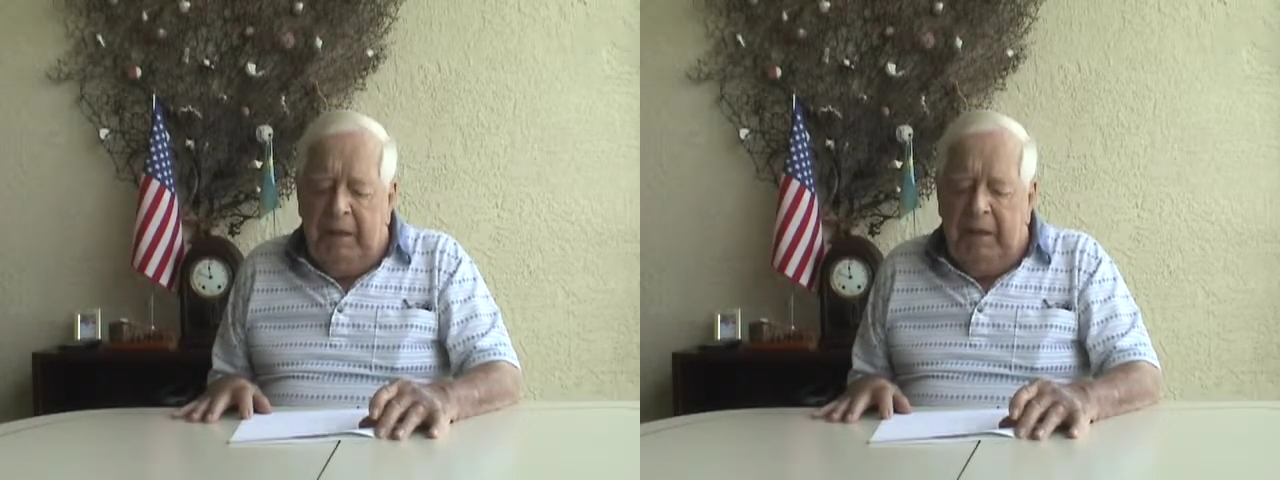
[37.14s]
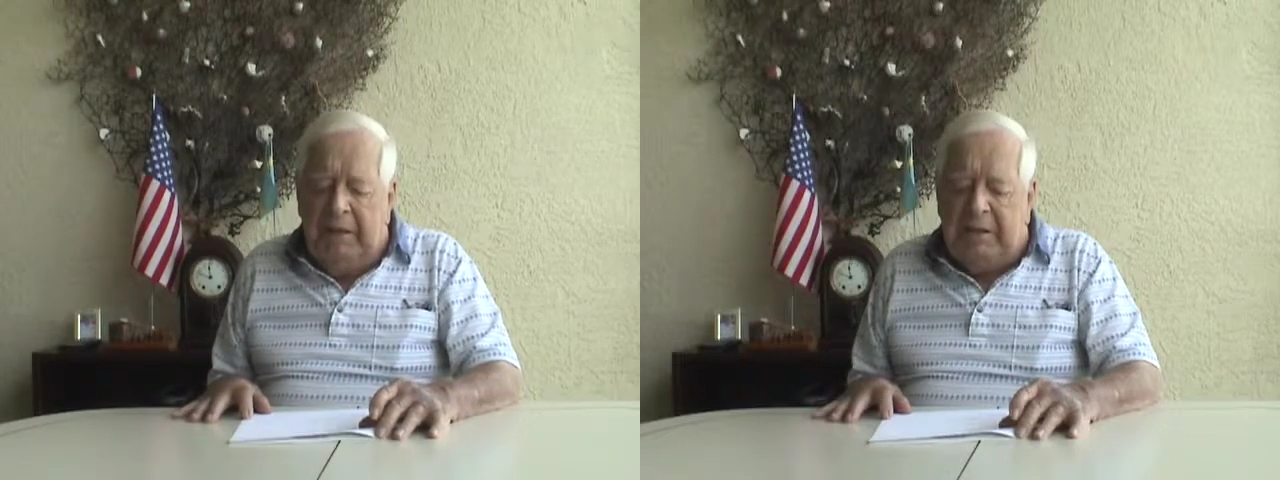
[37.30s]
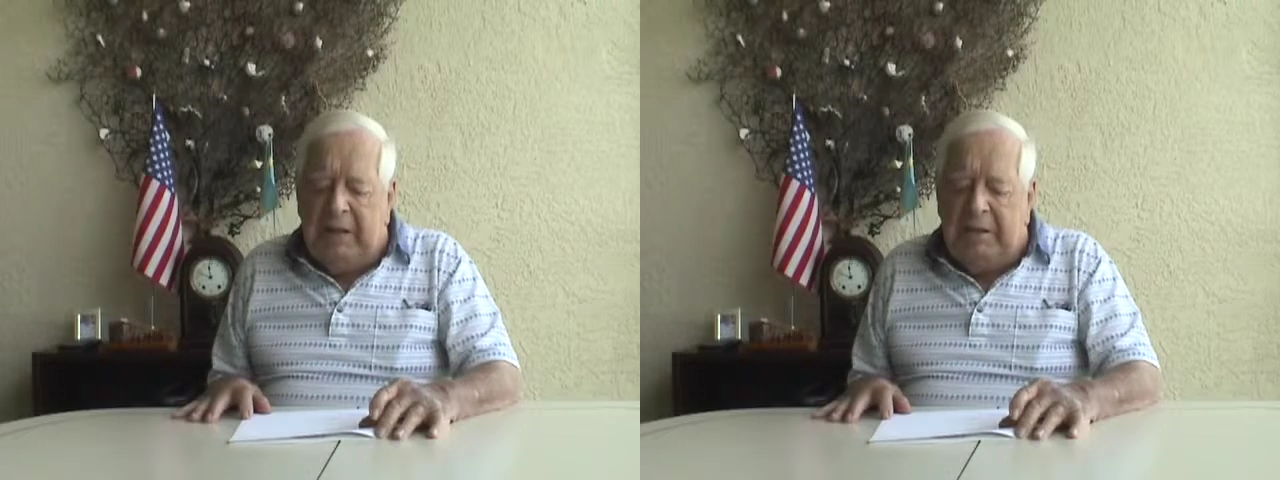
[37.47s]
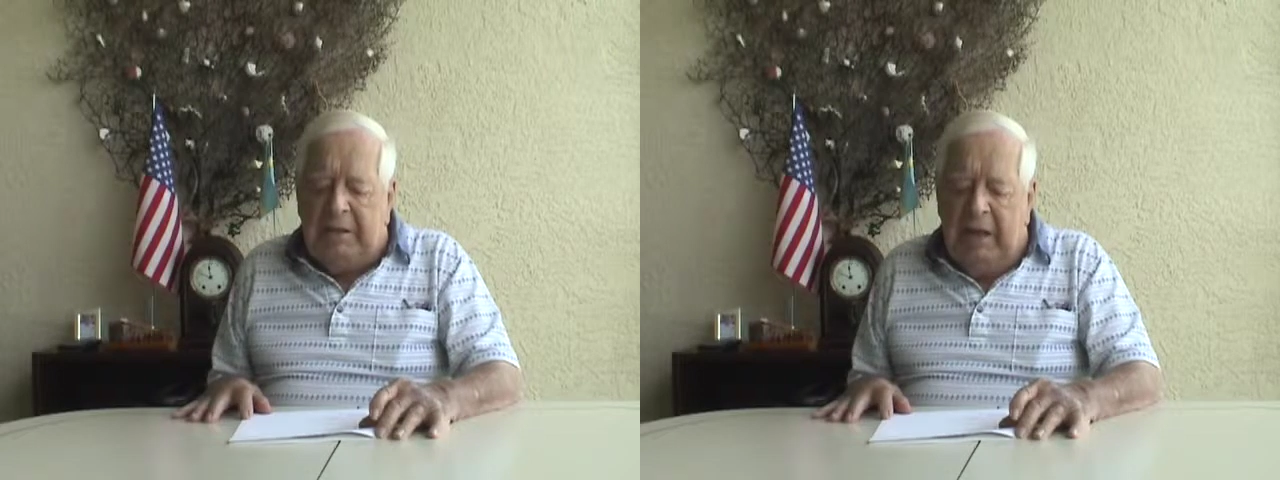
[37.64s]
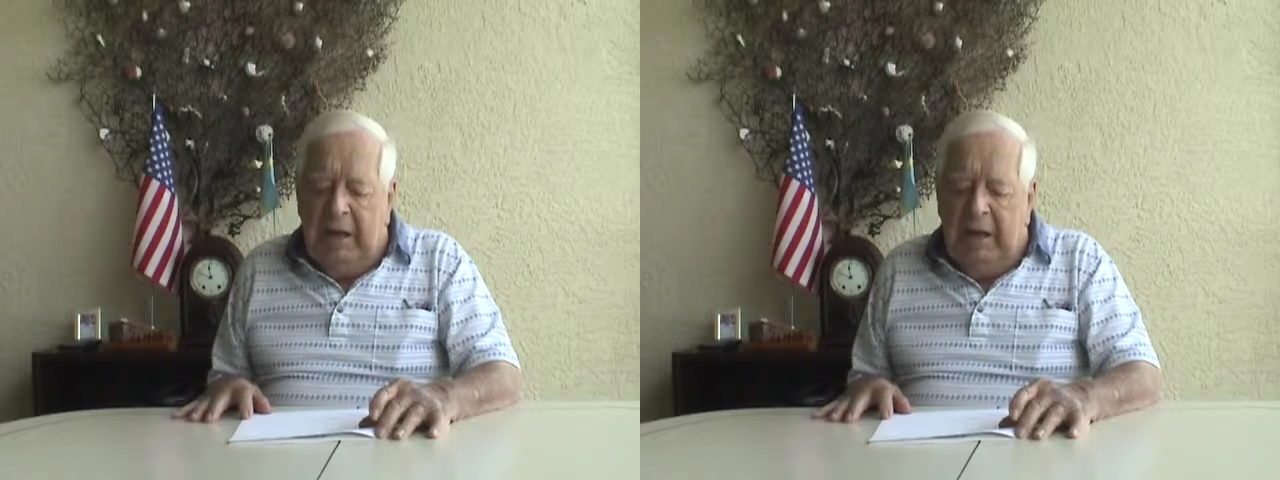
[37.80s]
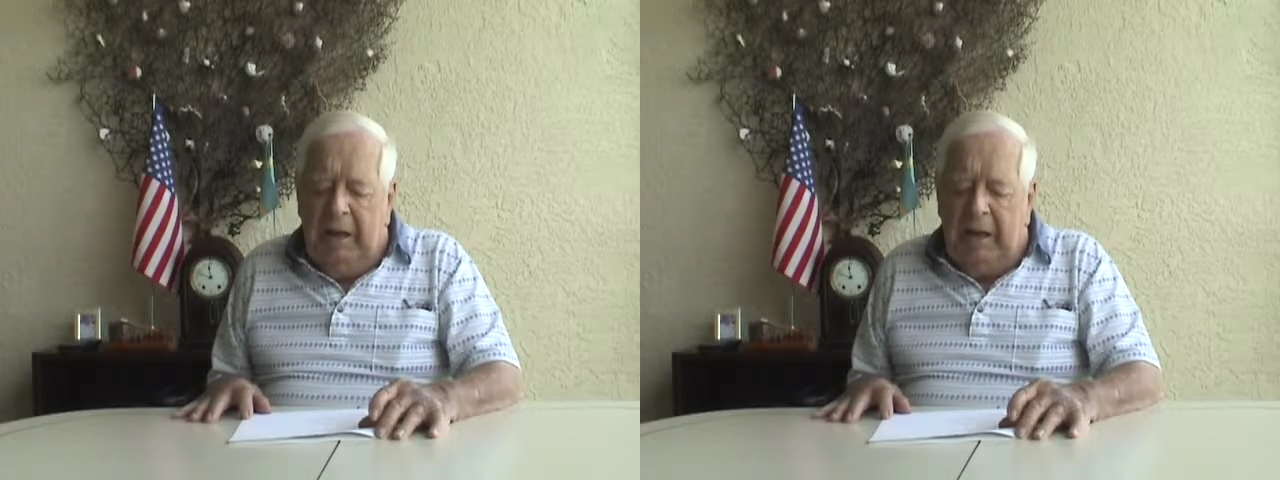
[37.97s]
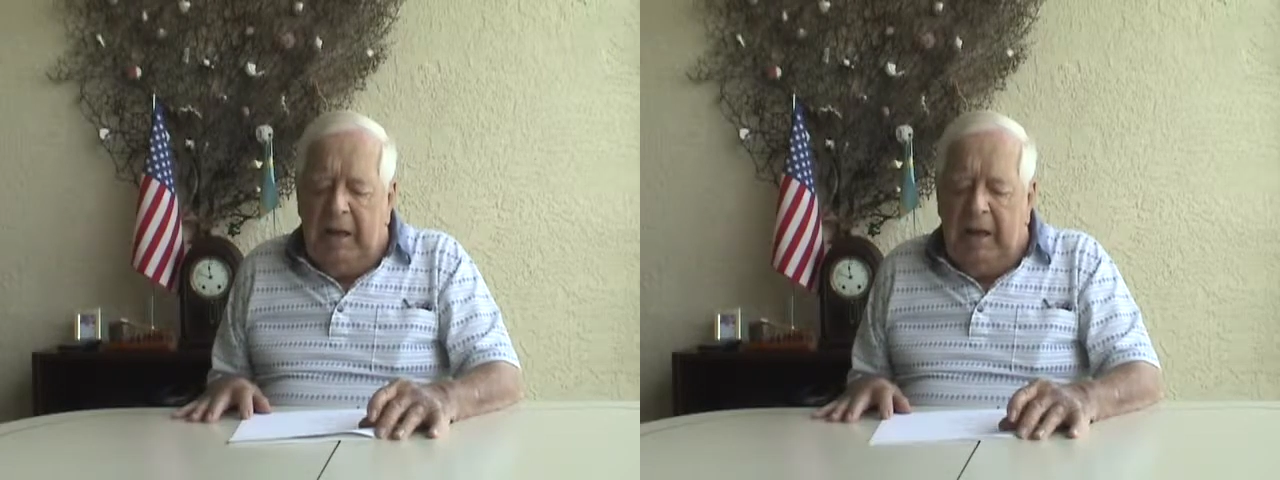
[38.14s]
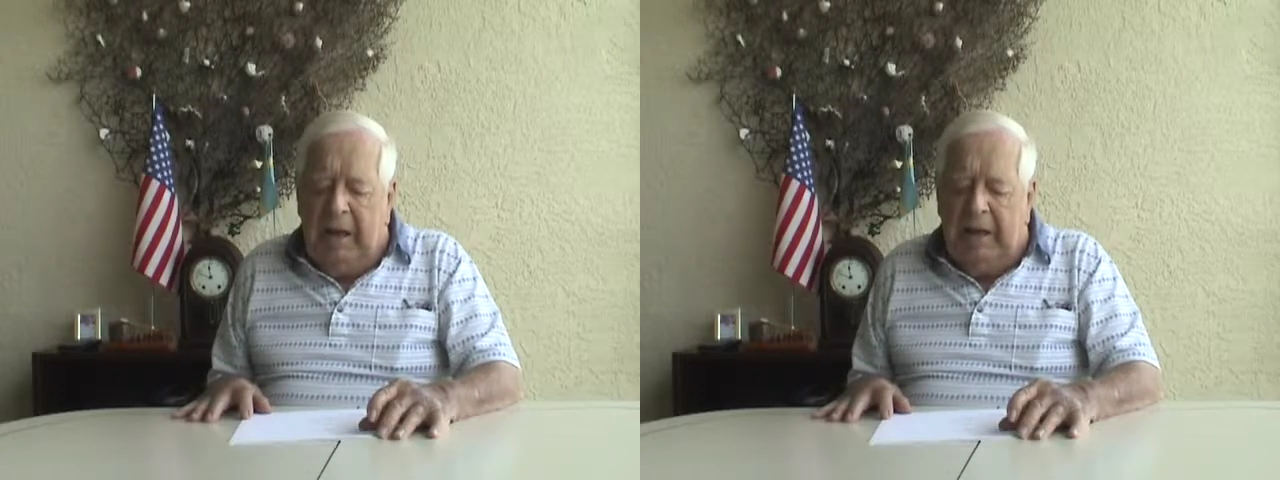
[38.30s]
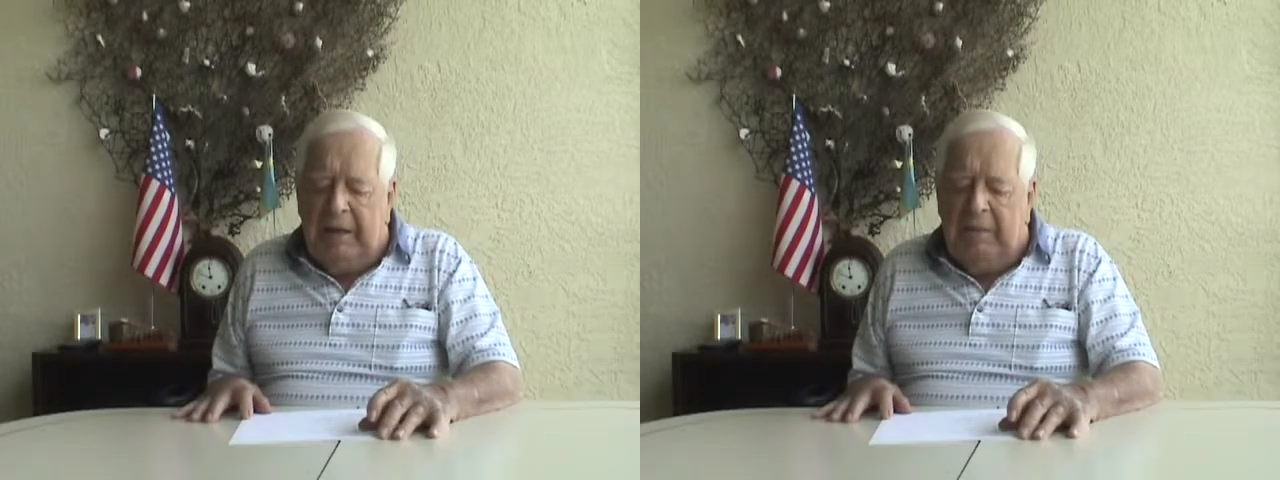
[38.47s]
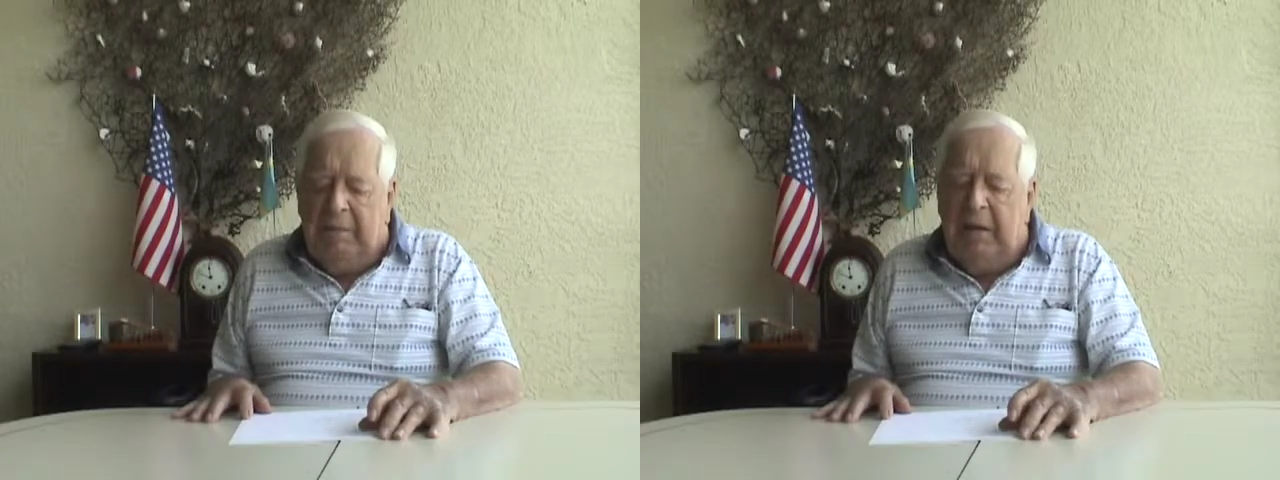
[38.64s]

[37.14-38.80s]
And he says, there has